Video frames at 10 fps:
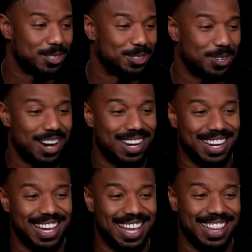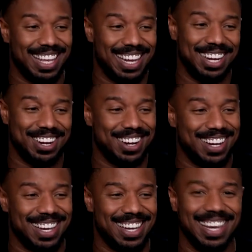training, and then you're,
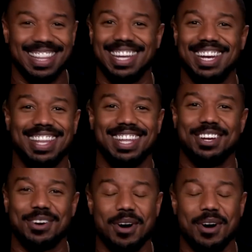and then you're